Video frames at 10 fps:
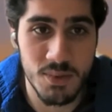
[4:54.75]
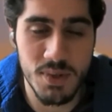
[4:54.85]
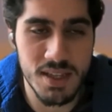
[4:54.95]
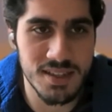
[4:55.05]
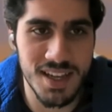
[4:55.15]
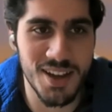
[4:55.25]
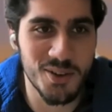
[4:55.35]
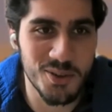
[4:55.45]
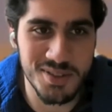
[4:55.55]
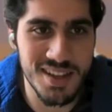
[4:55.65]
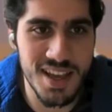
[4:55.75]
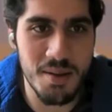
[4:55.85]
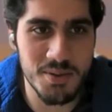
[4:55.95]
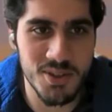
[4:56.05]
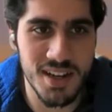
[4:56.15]
read the titles and the
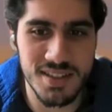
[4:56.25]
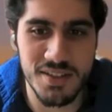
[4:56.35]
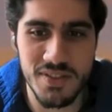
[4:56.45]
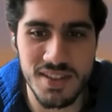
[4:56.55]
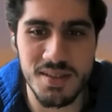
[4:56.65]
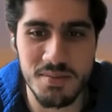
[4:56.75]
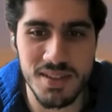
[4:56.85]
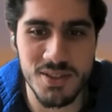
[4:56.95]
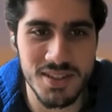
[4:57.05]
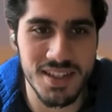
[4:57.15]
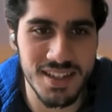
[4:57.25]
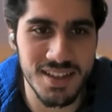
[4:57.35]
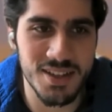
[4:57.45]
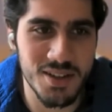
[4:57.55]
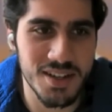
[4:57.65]
abstract, and if it seems interesting,
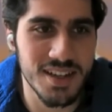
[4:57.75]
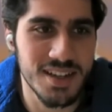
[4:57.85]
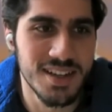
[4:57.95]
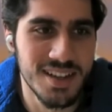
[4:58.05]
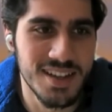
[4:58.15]
click on it.